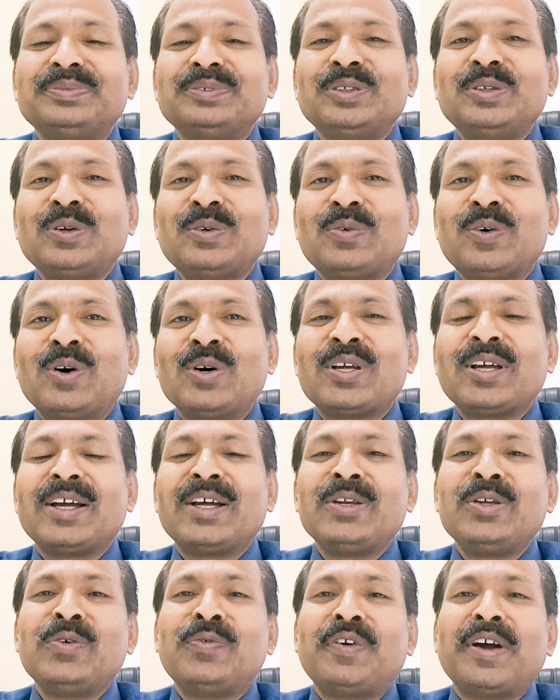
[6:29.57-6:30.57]
You're walking
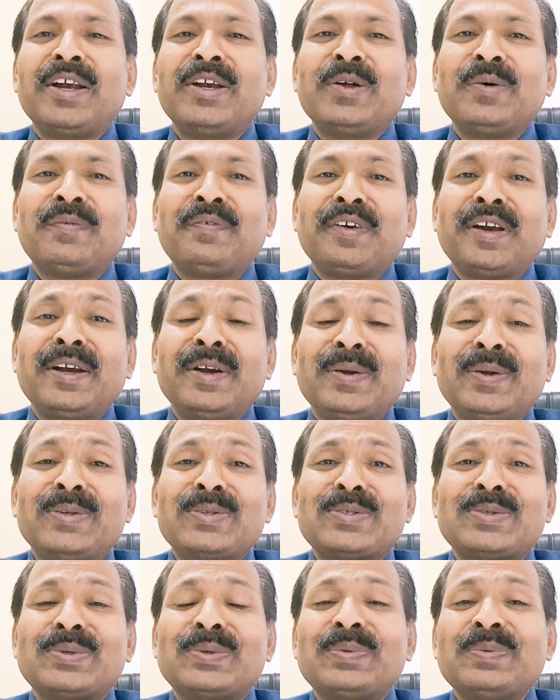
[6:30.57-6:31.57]
and you find your friend
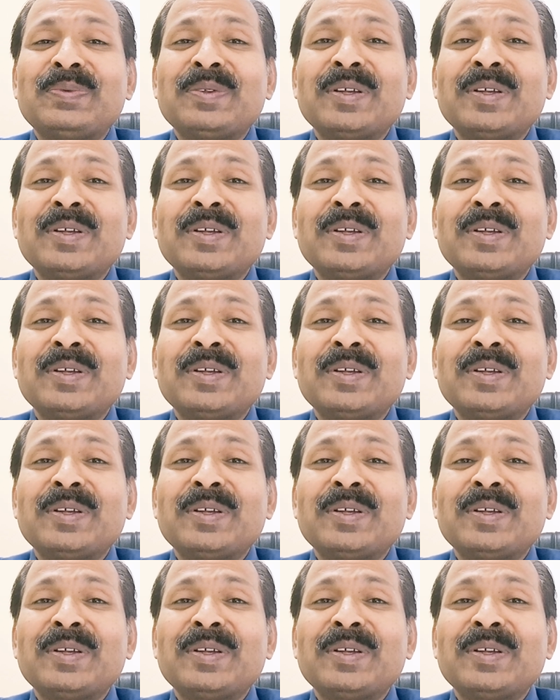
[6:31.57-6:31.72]
also,